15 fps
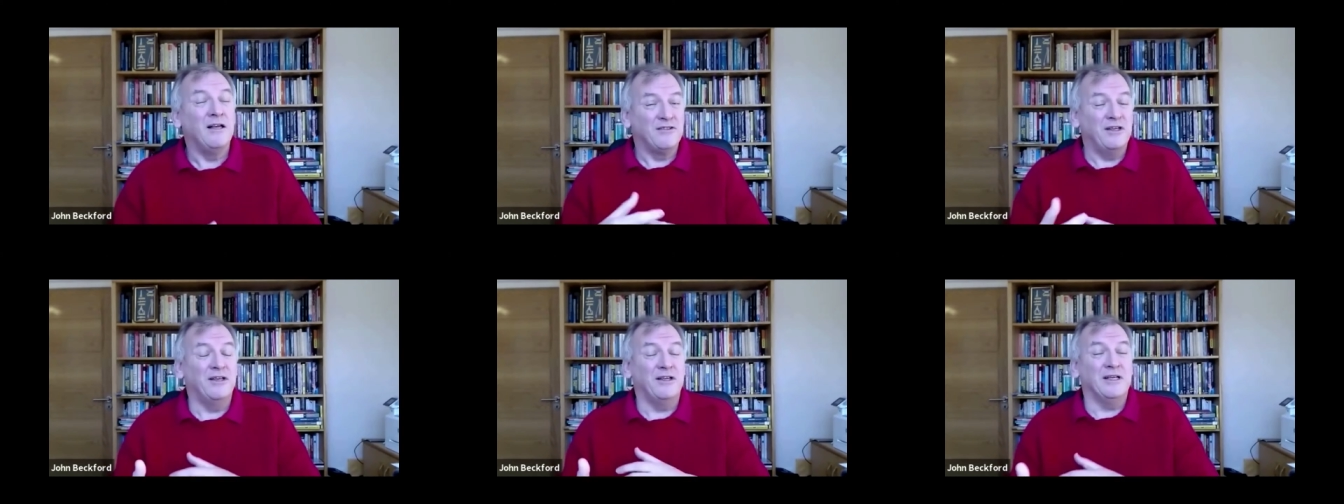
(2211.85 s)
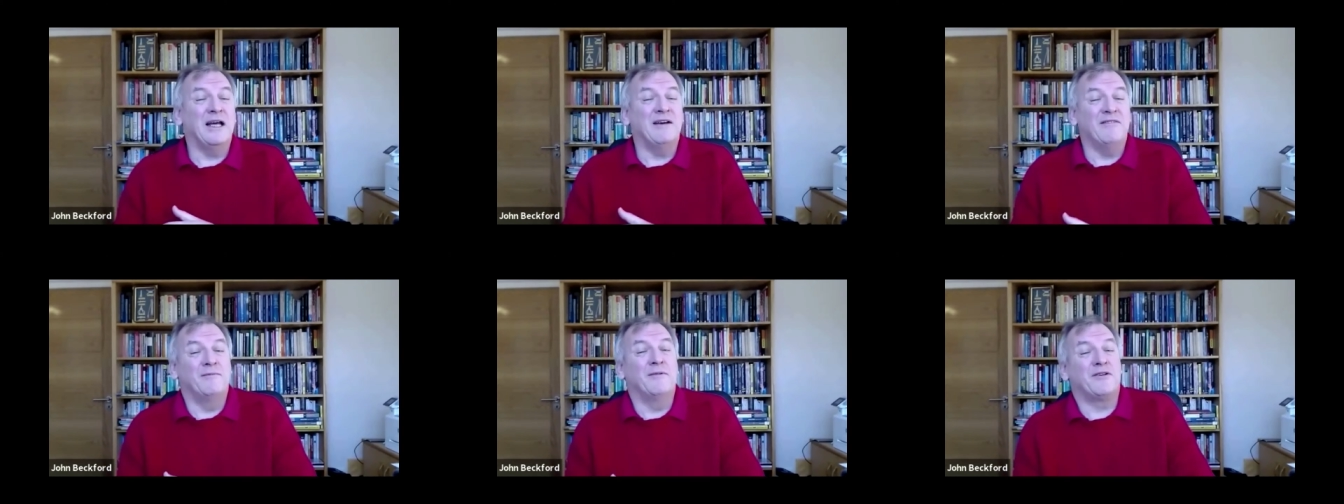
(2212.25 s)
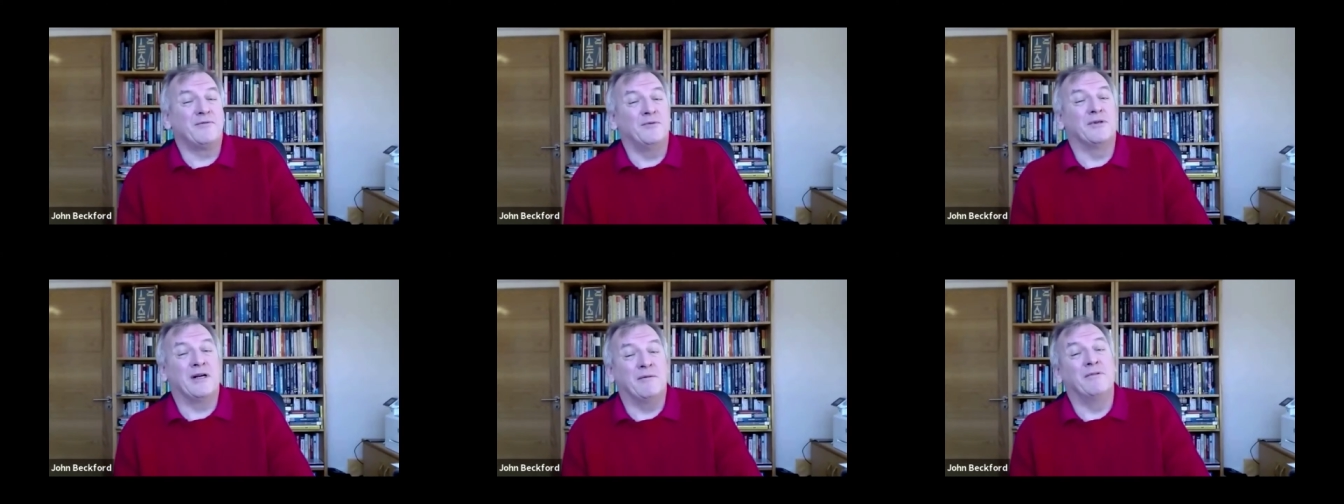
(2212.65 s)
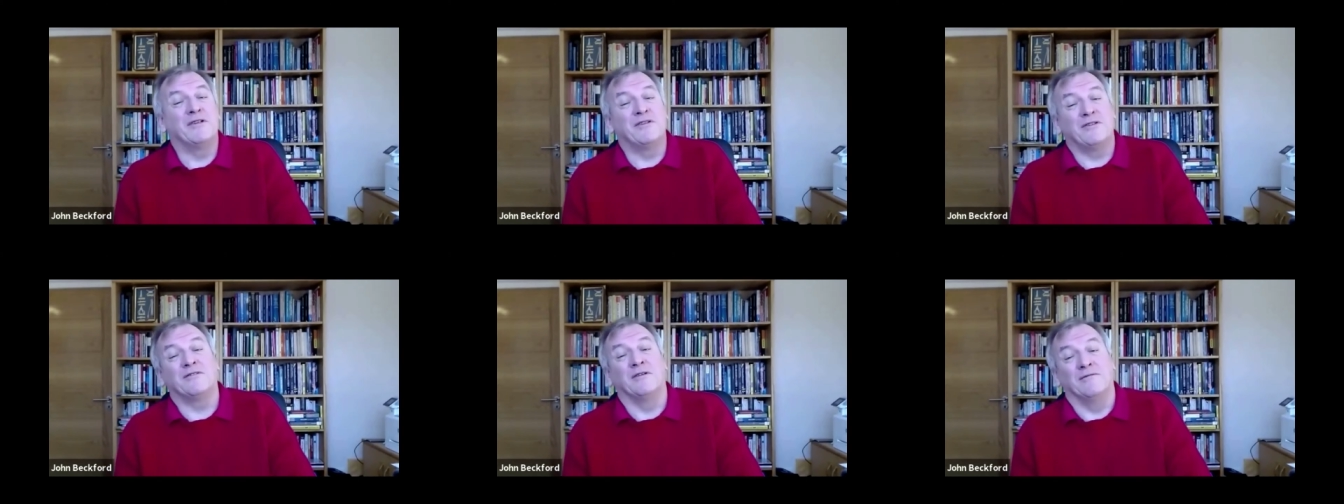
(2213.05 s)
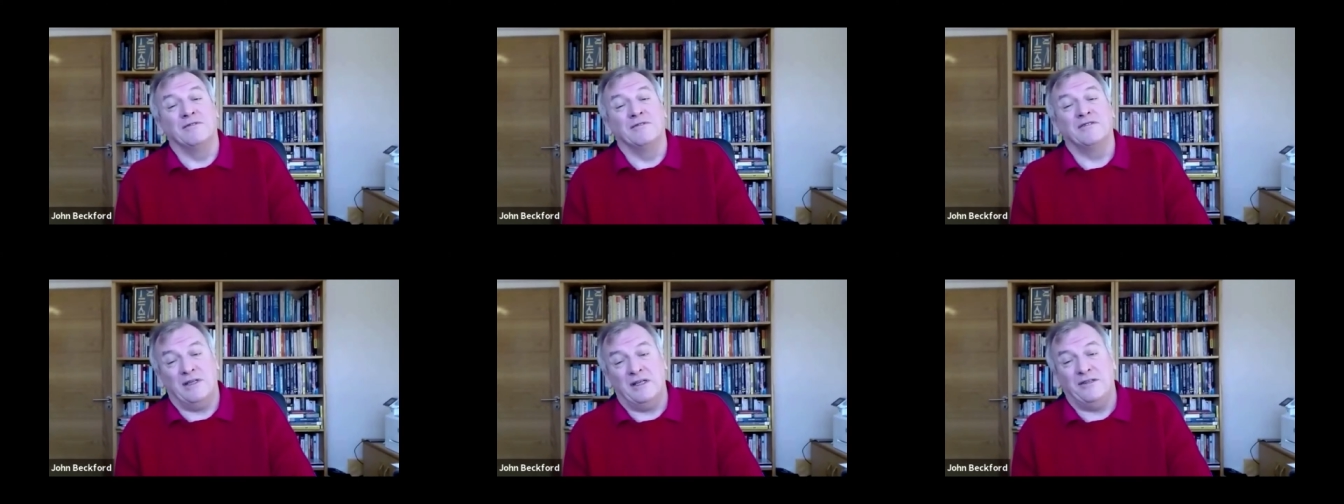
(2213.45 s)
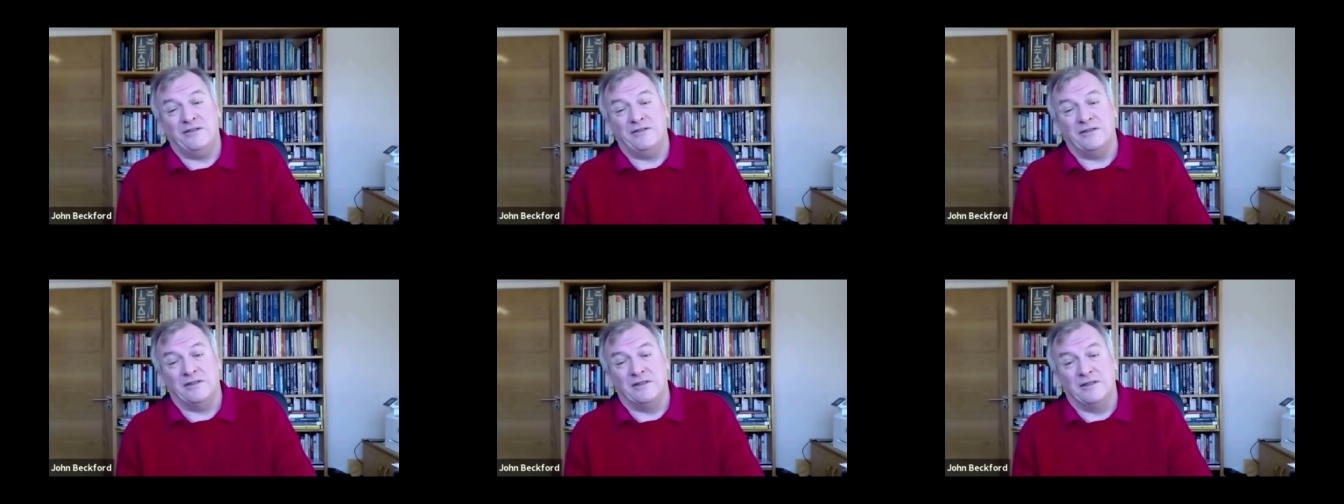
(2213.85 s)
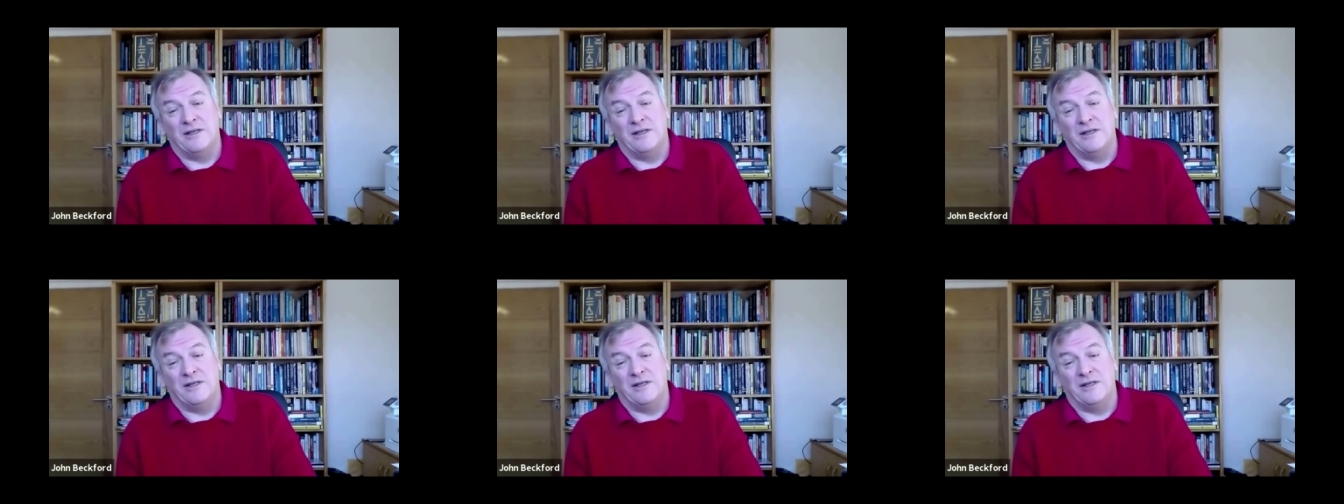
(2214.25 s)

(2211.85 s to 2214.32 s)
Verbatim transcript: So you can have a much more ambitious conversation